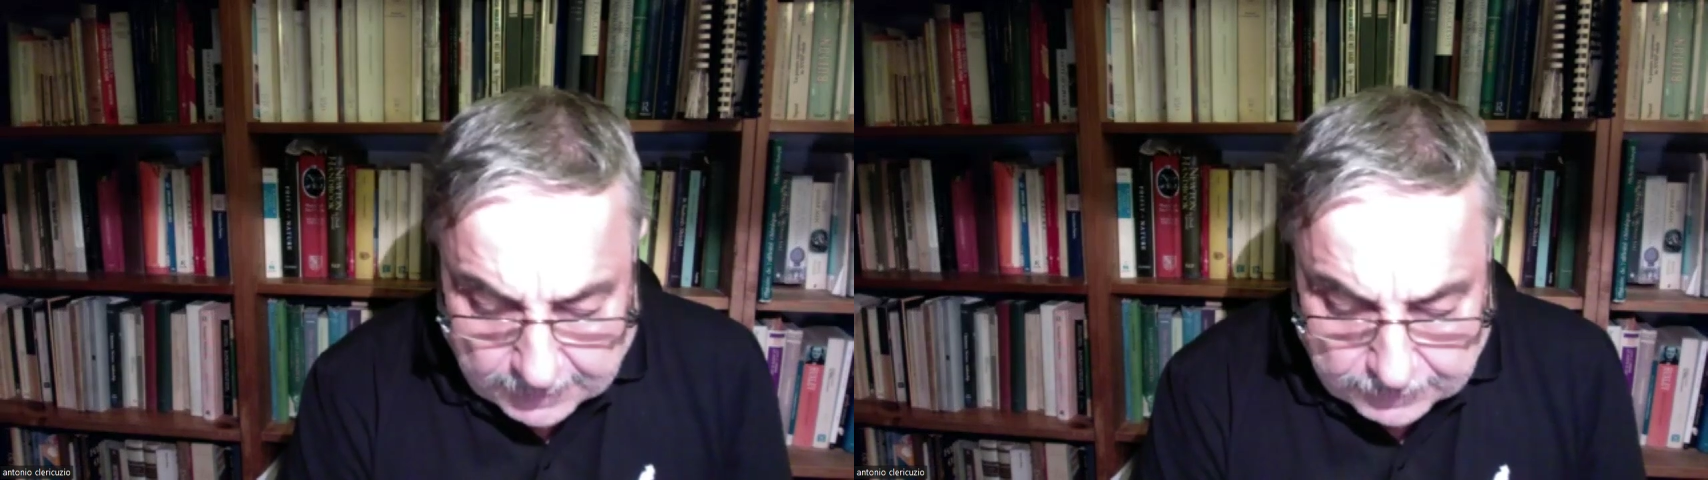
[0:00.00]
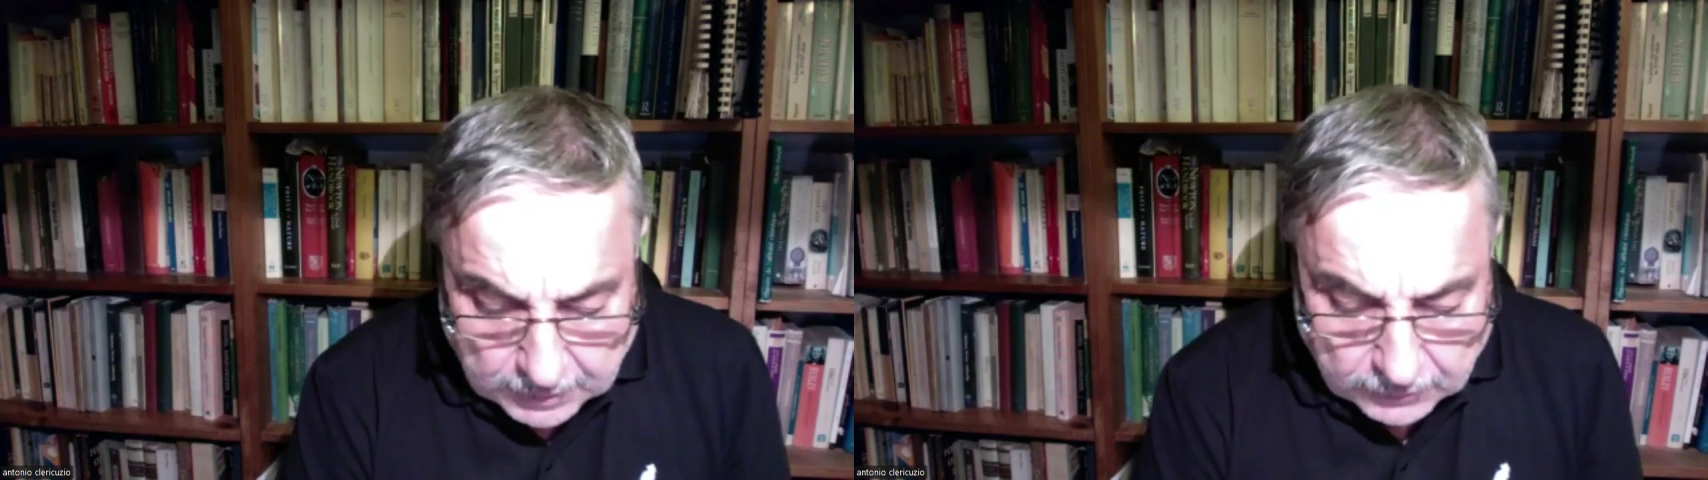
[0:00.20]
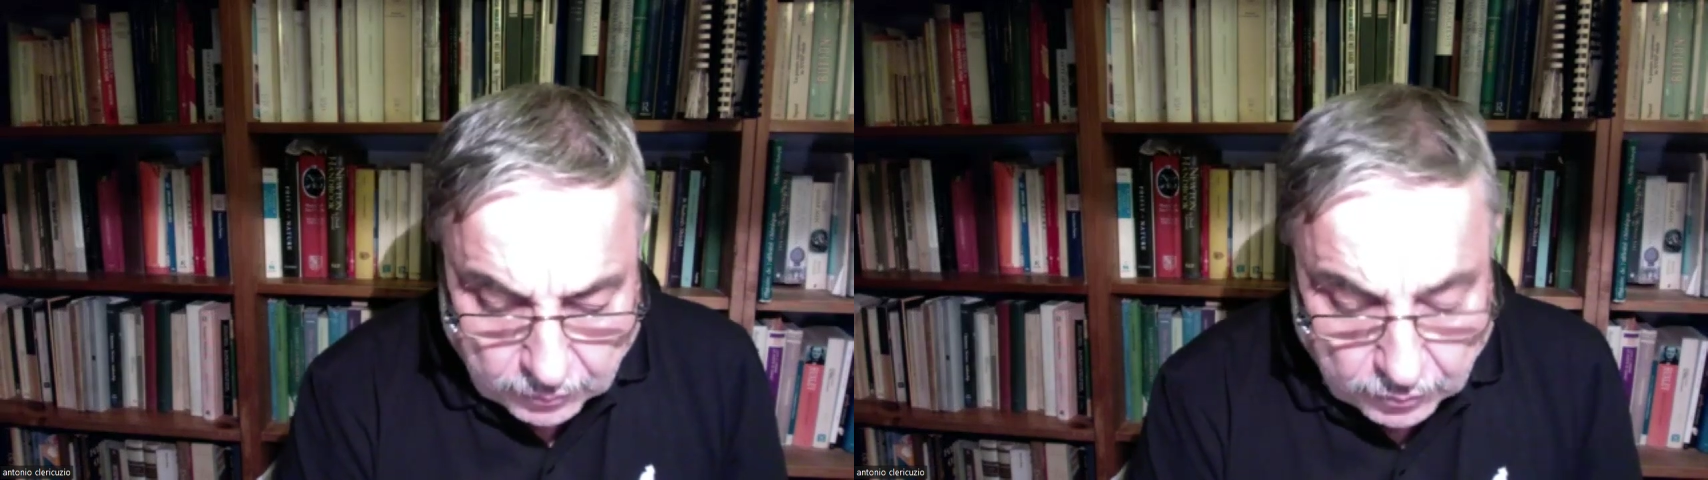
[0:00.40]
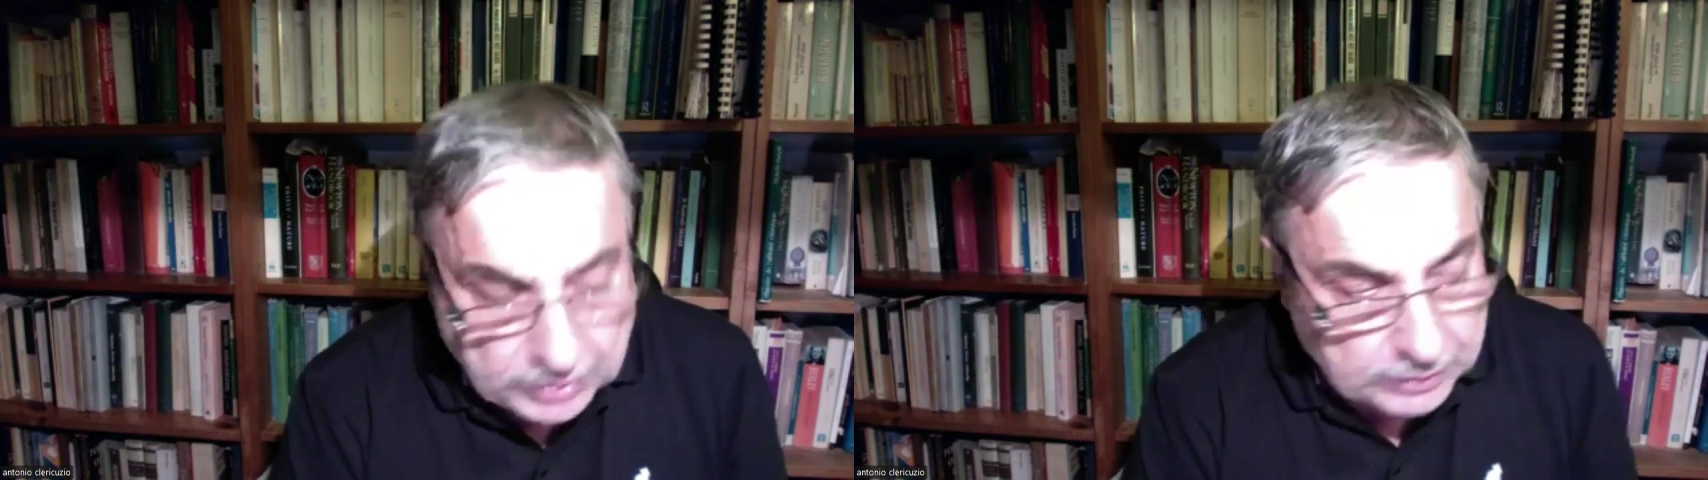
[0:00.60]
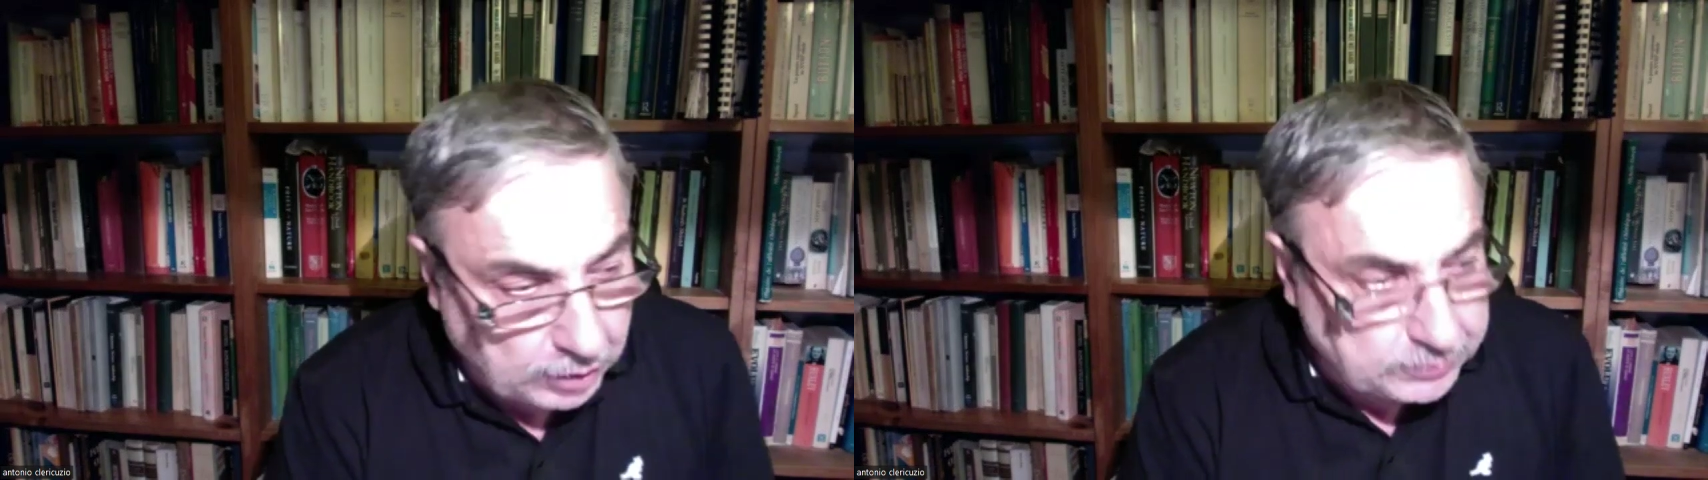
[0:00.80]
So he
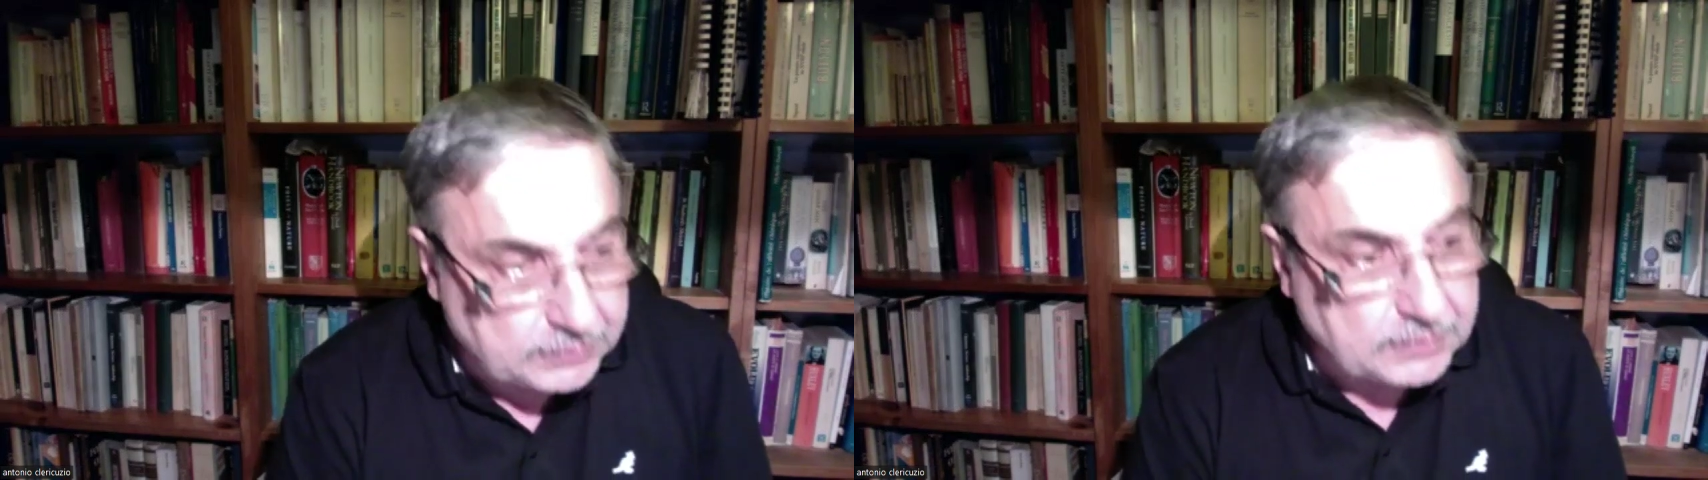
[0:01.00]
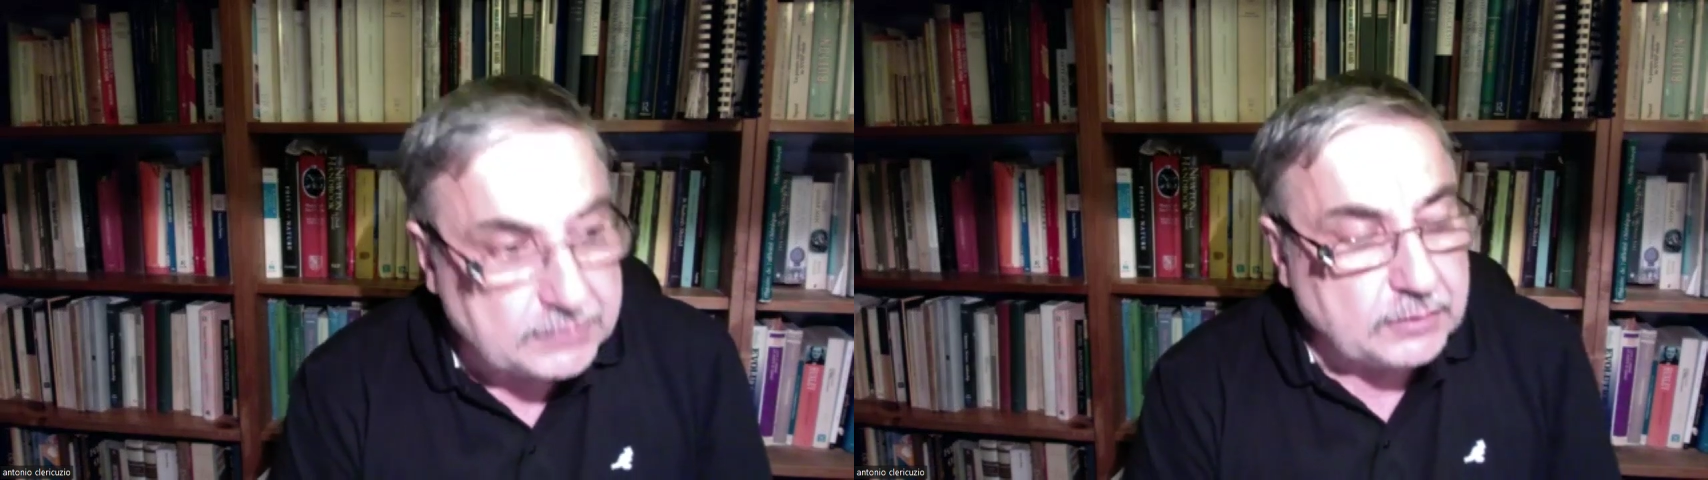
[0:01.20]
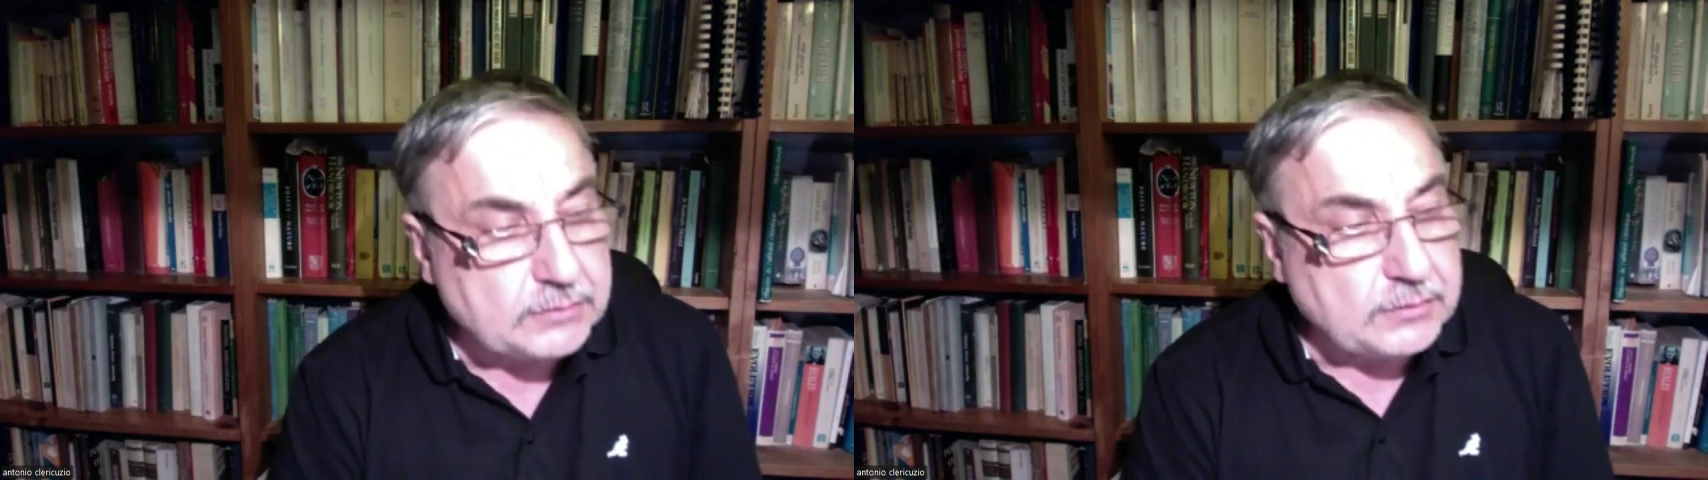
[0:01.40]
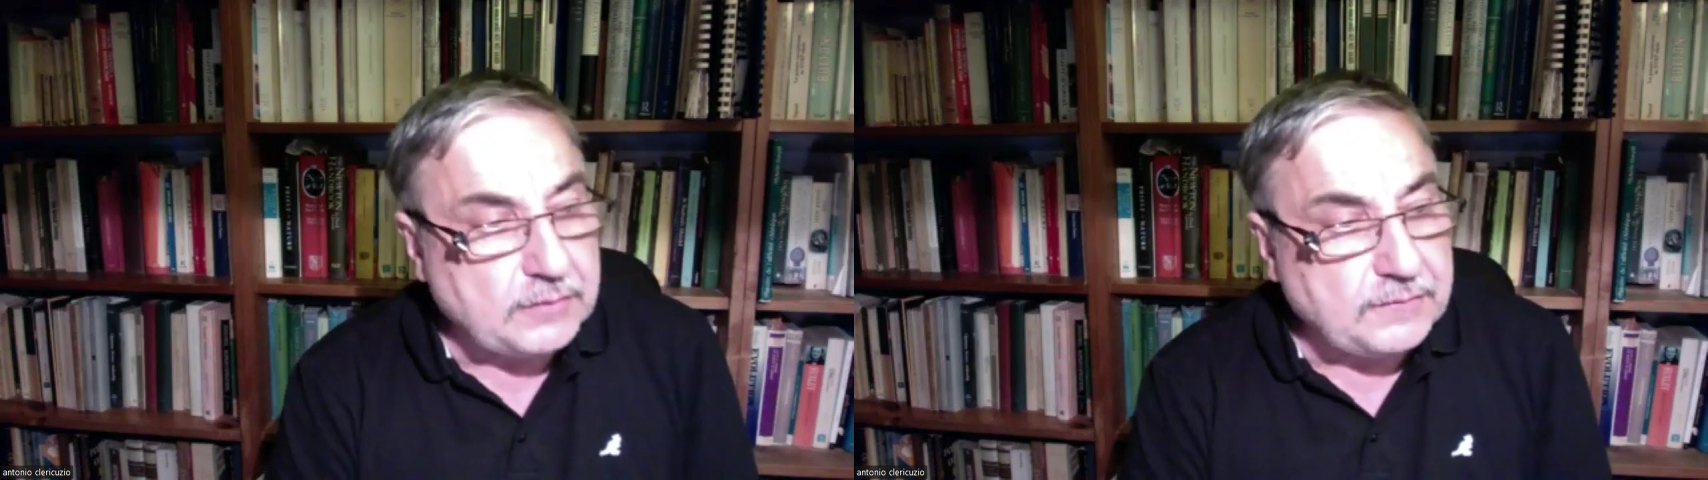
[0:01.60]
adopted a sort of